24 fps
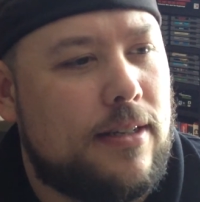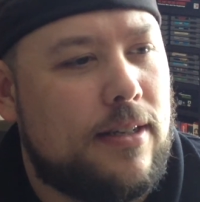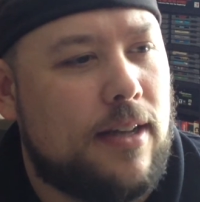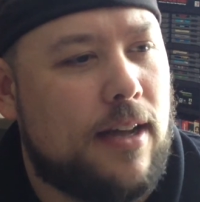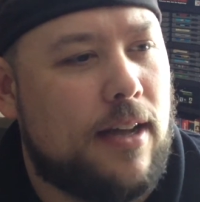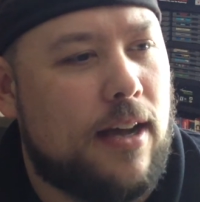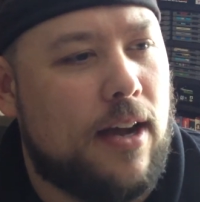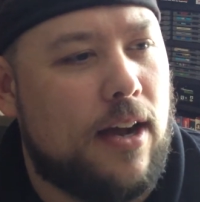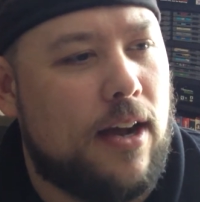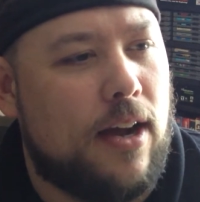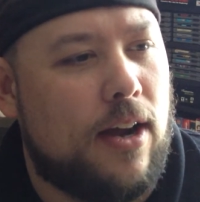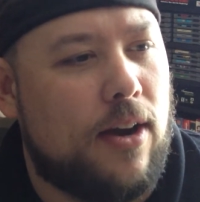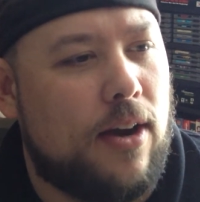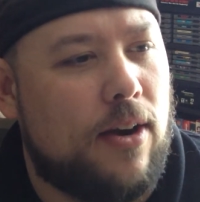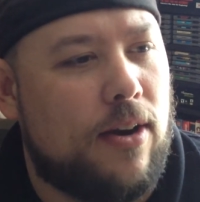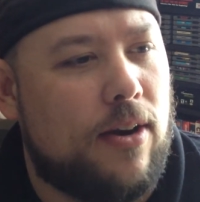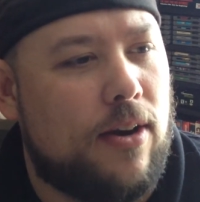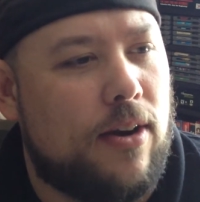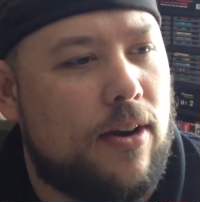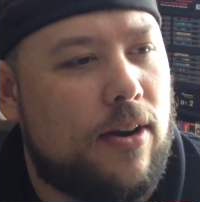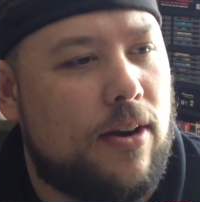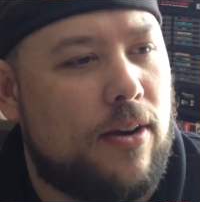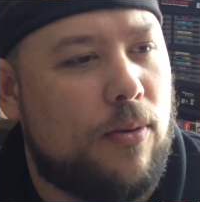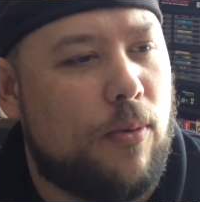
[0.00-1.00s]

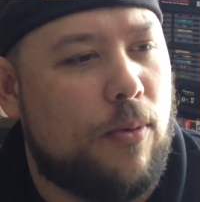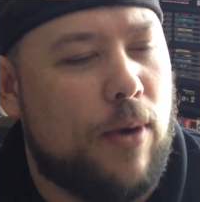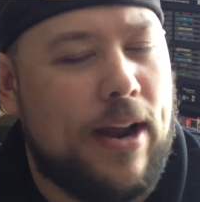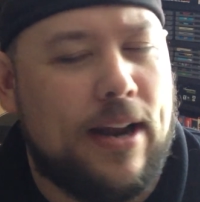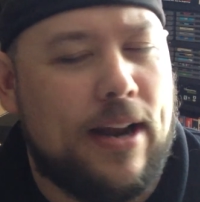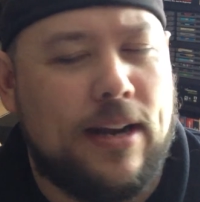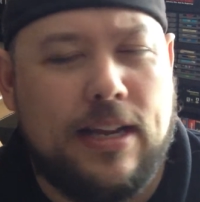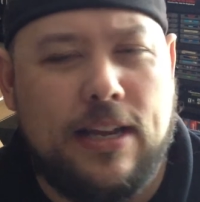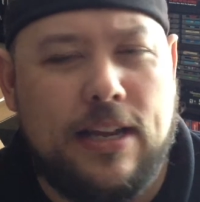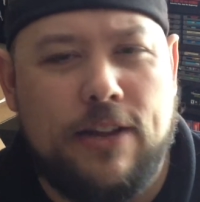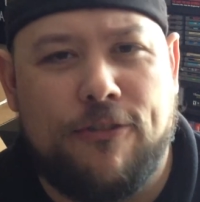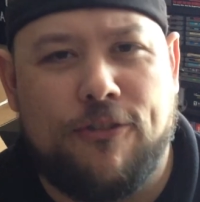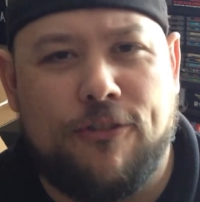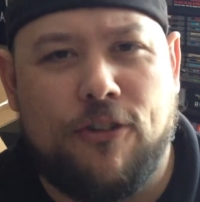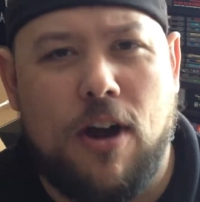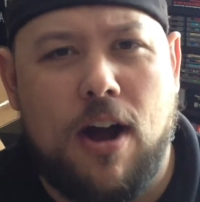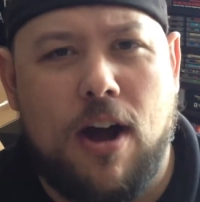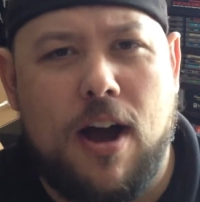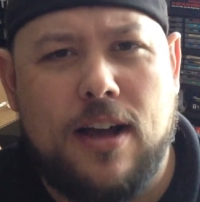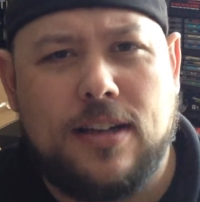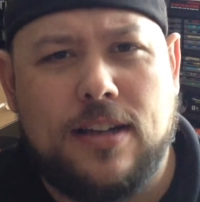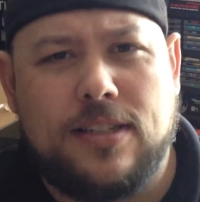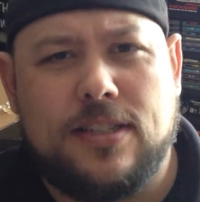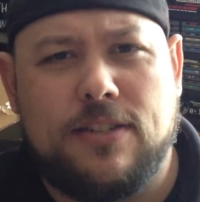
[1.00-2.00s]
uh, Randy
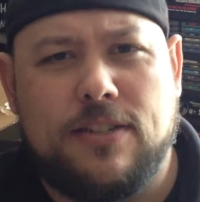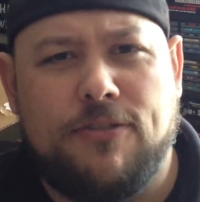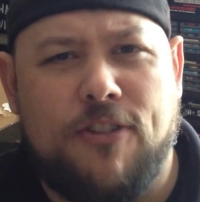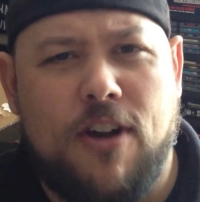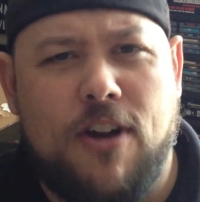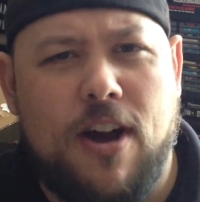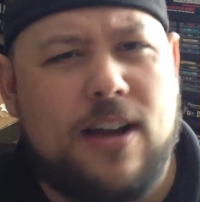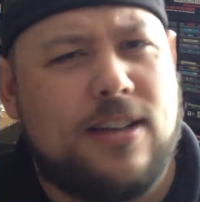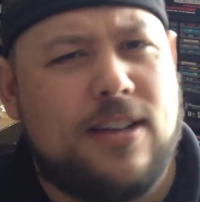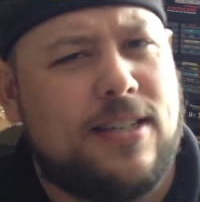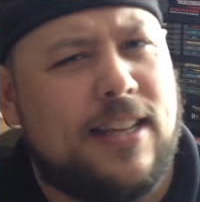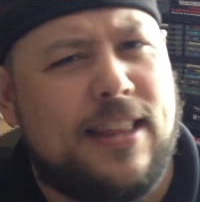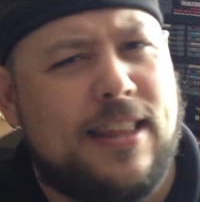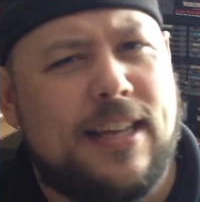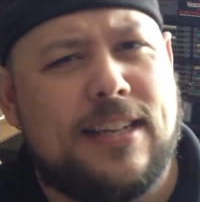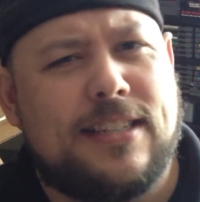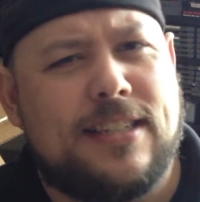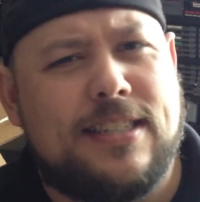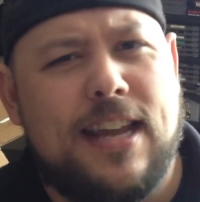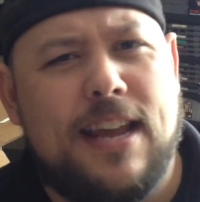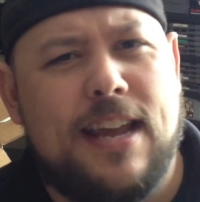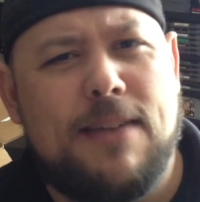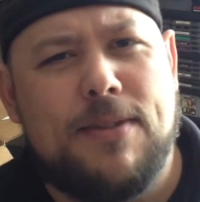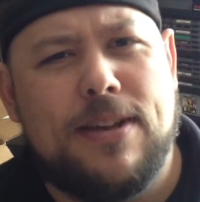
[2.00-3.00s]
Frost. Frost, I think
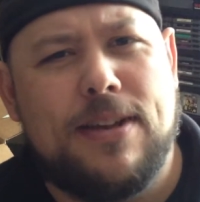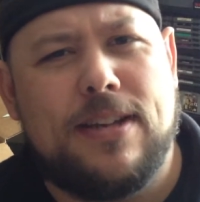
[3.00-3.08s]
his name